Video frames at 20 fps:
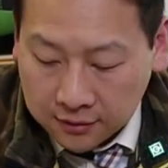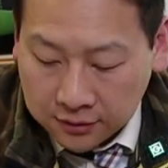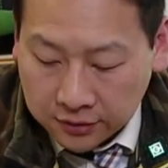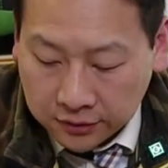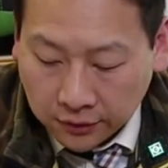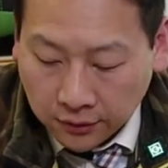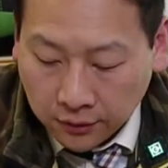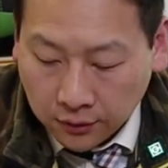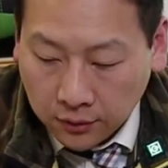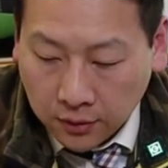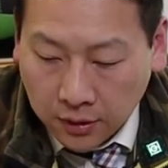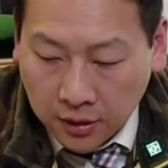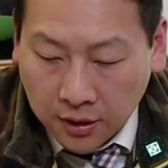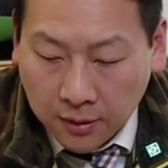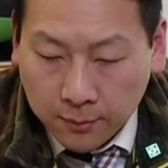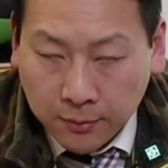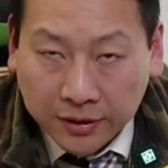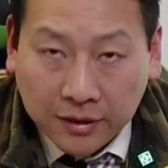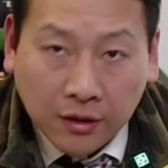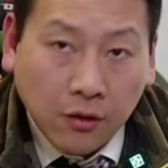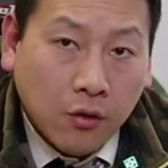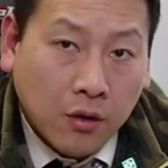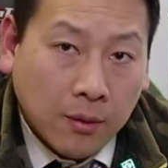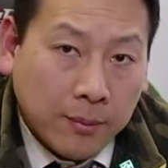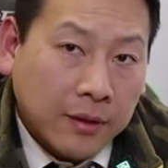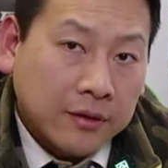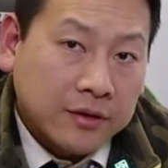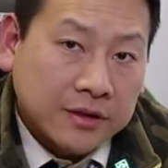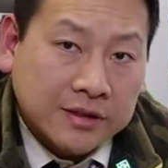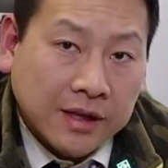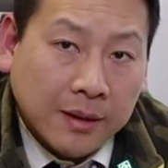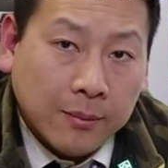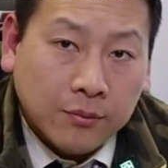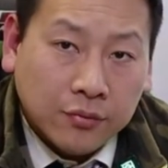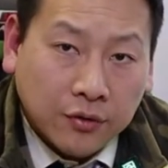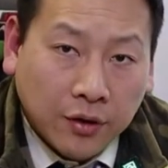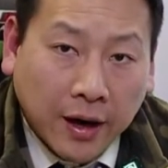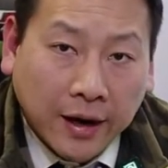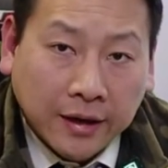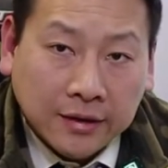So, but they were about the same
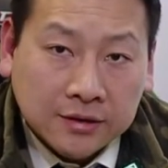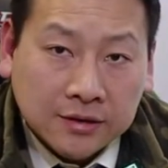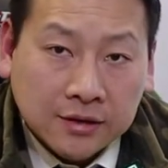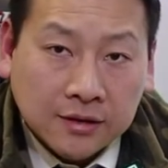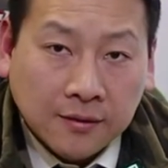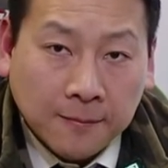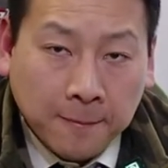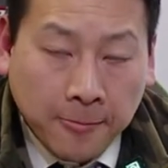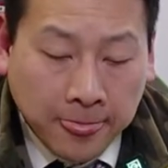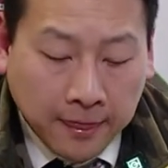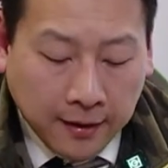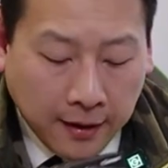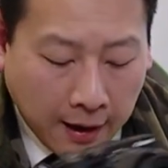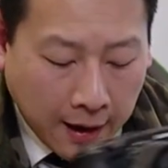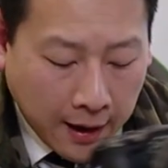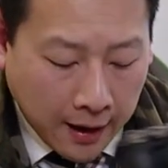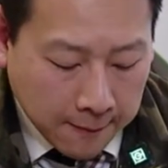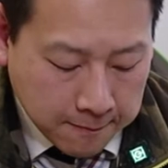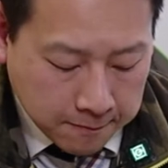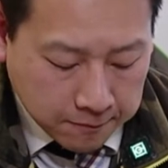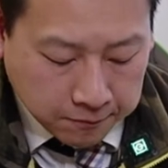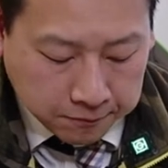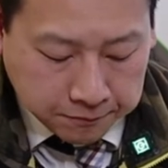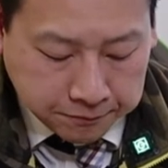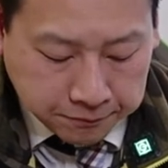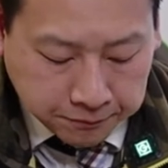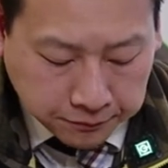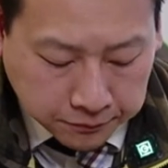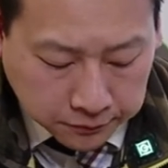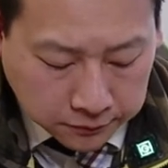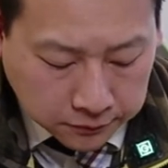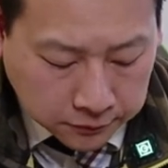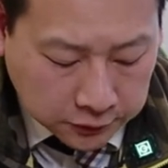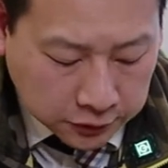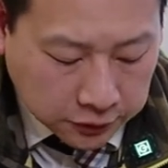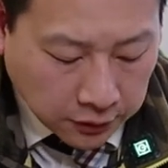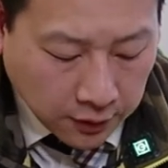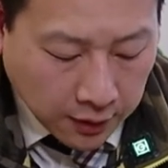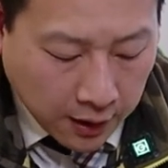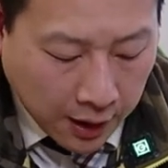price.
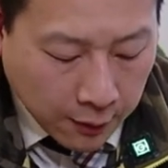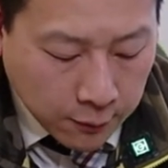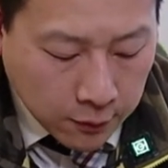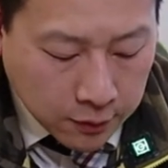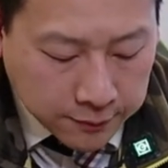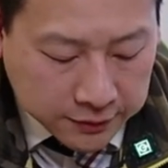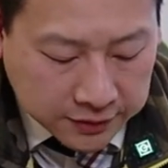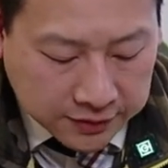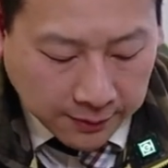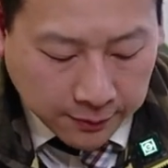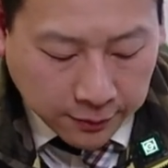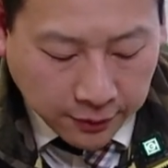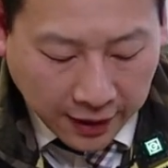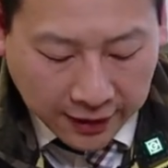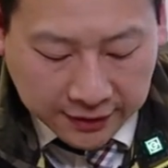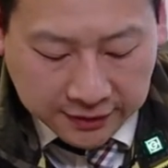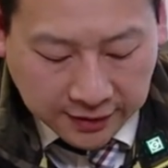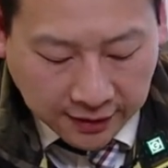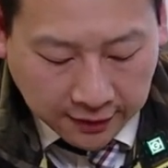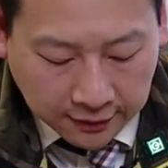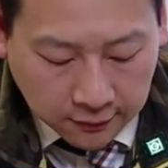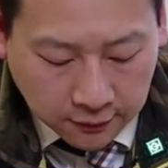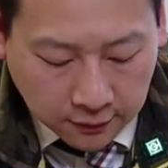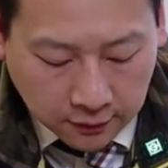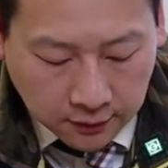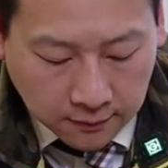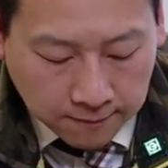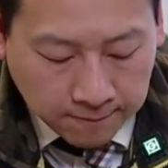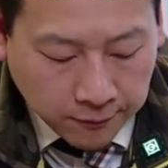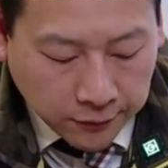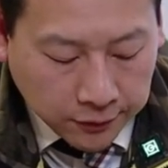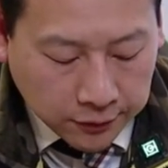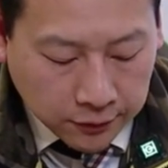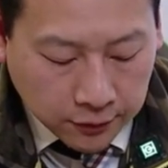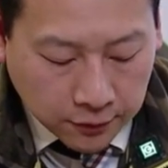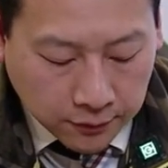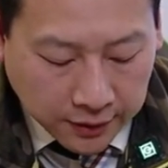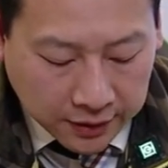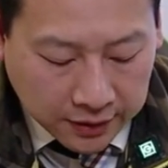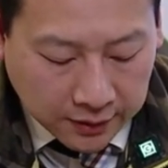So I won't be surprised that you
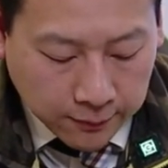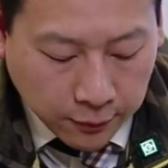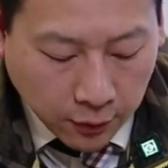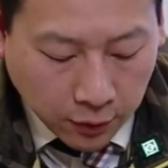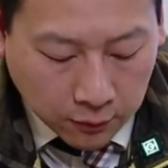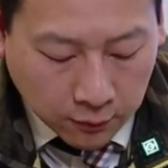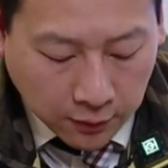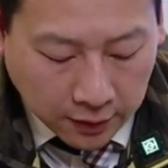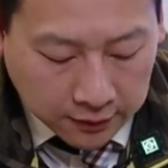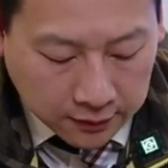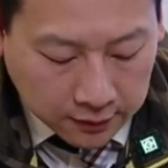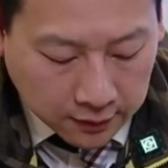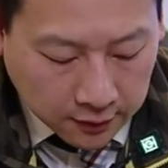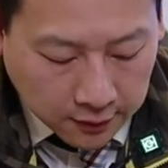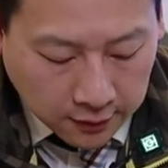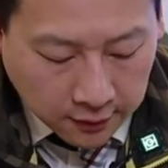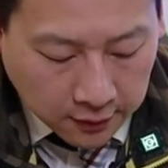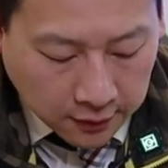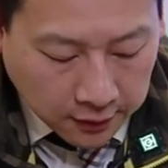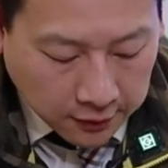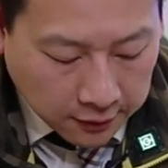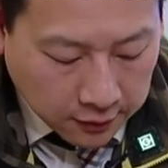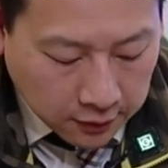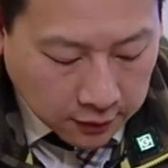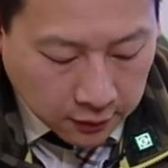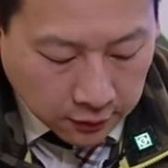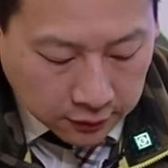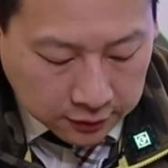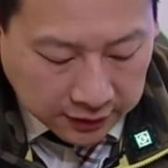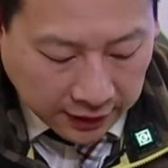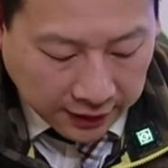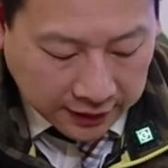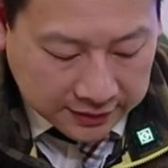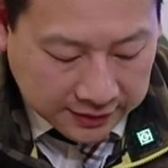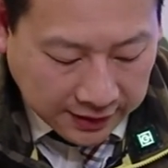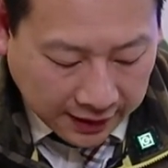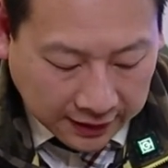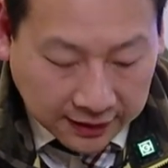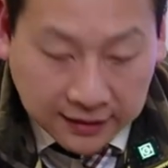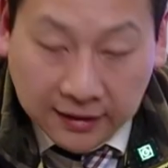already bought one looks
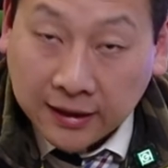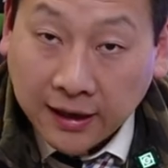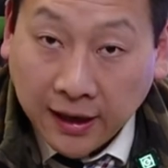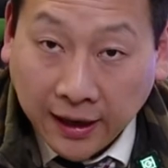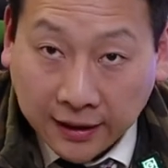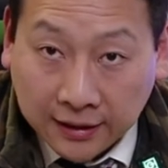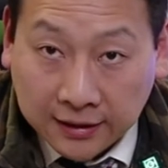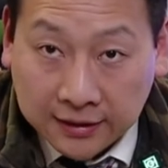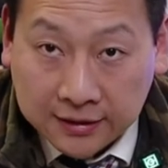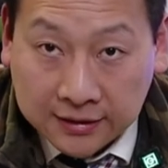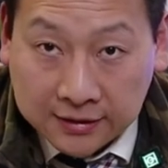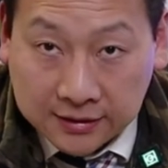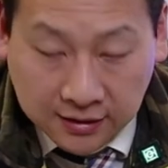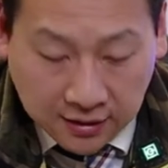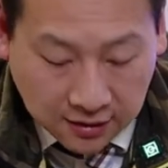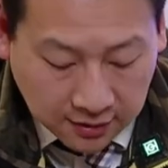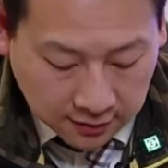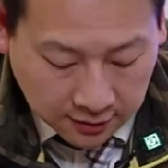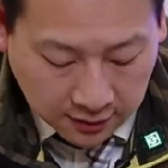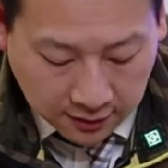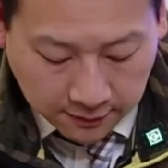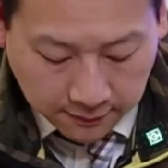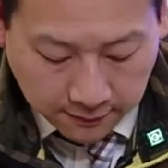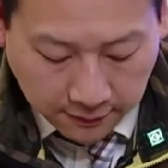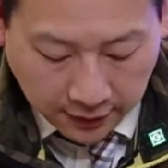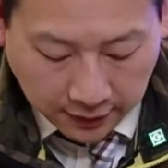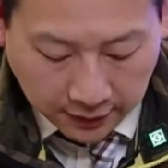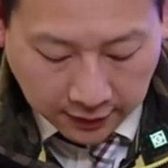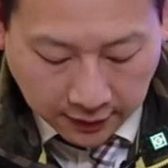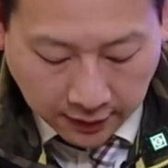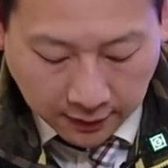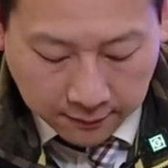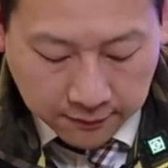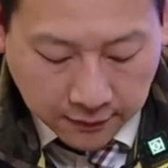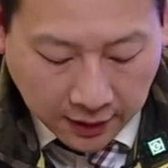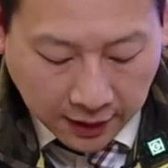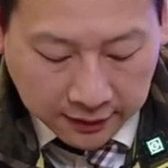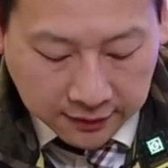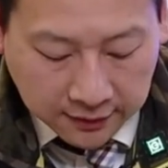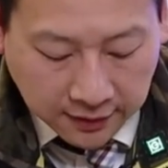exactly like this, but
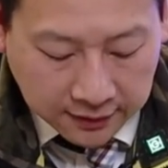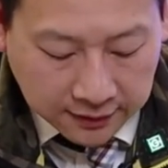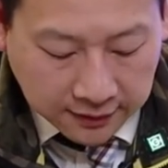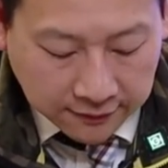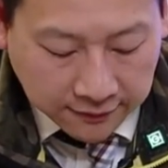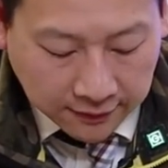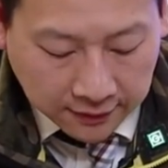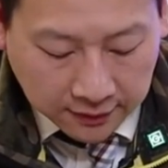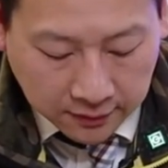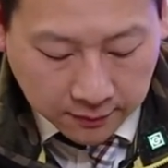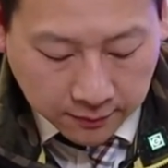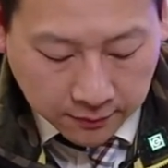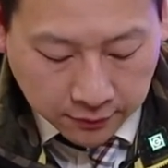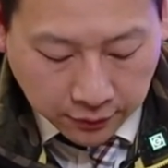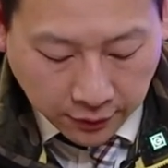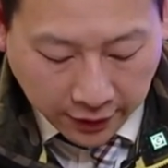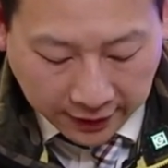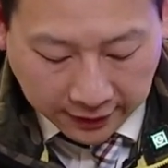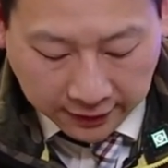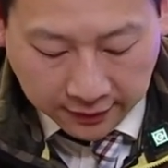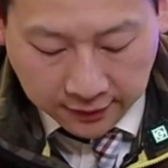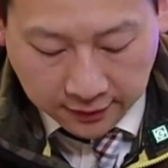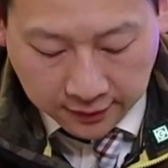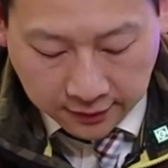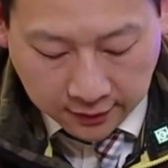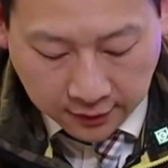under a different brand.